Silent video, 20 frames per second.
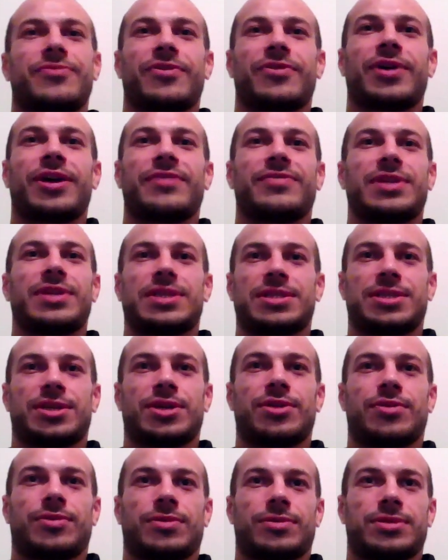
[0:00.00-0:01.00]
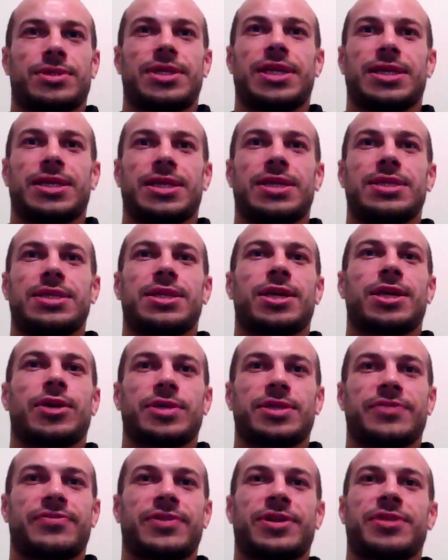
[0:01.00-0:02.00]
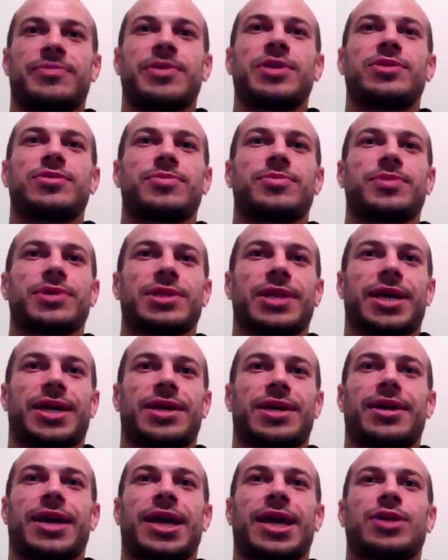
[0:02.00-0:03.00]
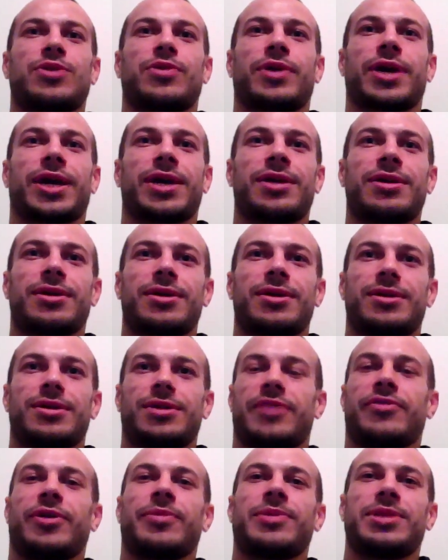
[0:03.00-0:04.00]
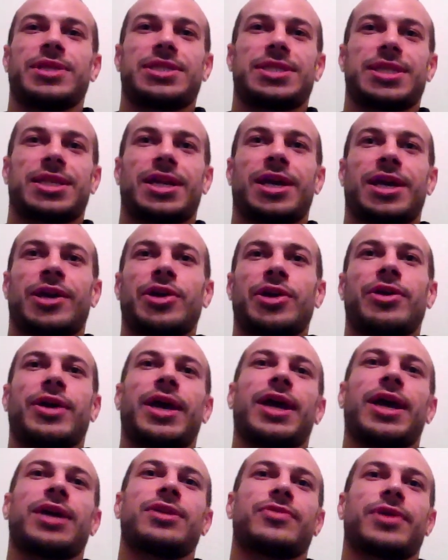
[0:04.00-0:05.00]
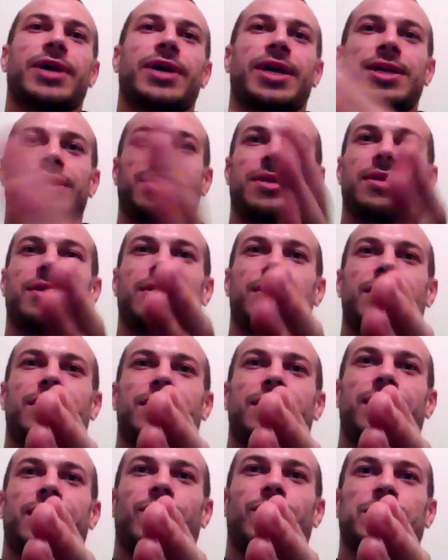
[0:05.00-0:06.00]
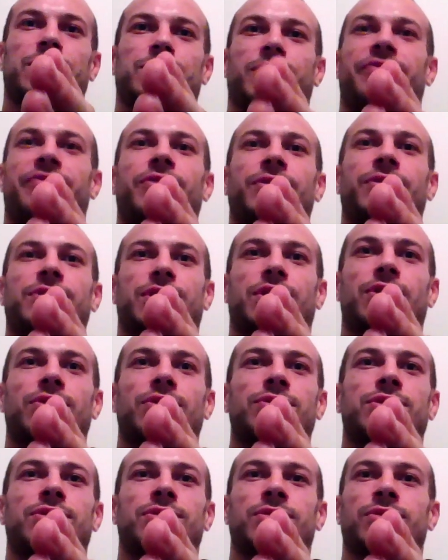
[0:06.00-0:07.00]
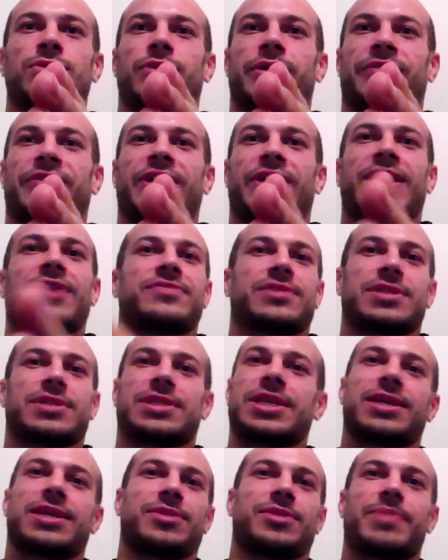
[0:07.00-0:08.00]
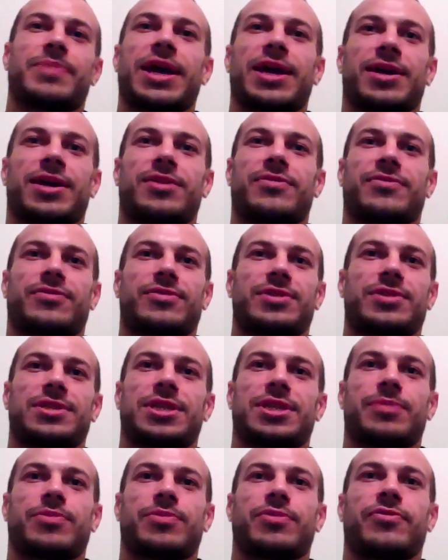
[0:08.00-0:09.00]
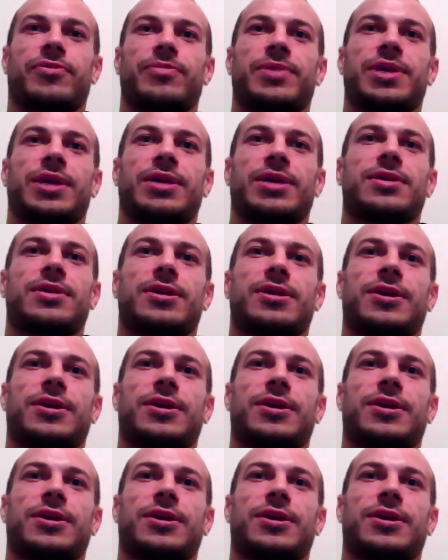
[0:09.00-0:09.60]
5 years ago or 10 years ago as a fundamental, but like if I'm in this scenario, what's my first go-to if I have to take the back, for example, from here.